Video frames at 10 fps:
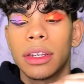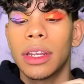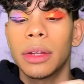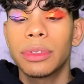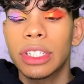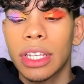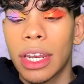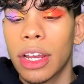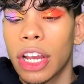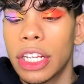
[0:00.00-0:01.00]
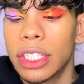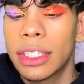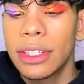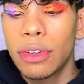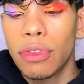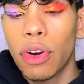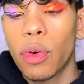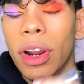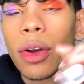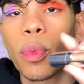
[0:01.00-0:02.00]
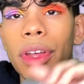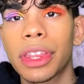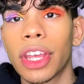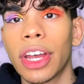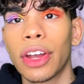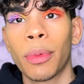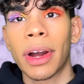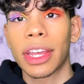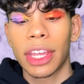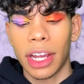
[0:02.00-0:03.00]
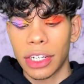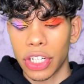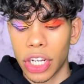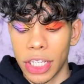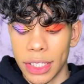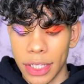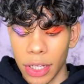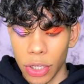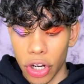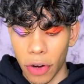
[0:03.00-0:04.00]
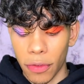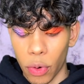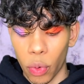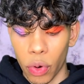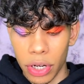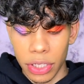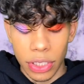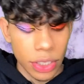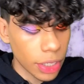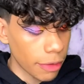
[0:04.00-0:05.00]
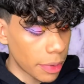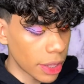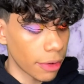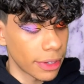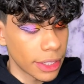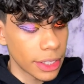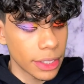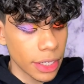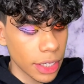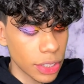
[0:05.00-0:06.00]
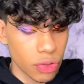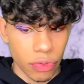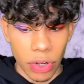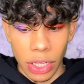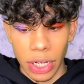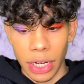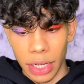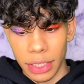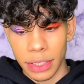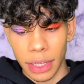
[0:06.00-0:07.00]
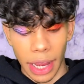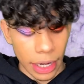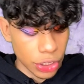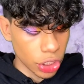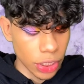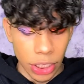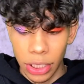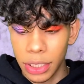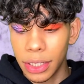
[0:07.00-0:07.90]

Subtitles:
I'm just gonna conceal real quick with the Il Makiage concealer, of course. I've been loving this thing. It's really nice, actually.